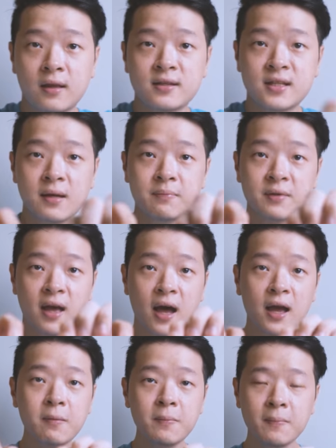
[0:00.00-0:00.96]
the same
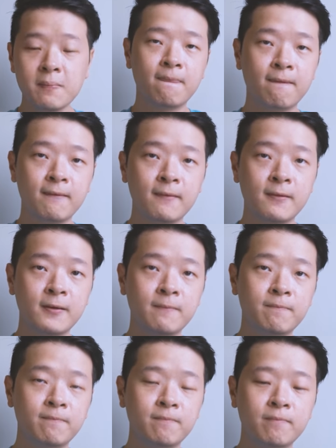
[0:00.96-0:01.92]
time.
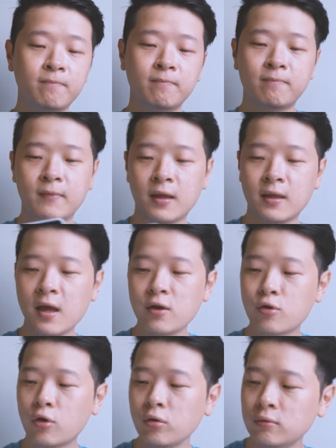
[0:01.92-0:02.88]
And there
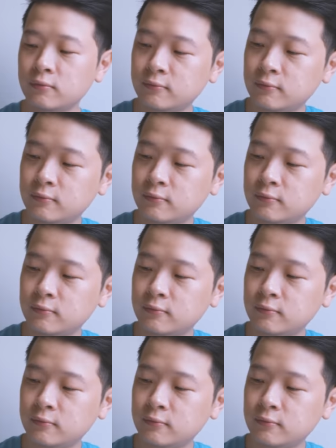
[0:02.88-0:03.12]
you go.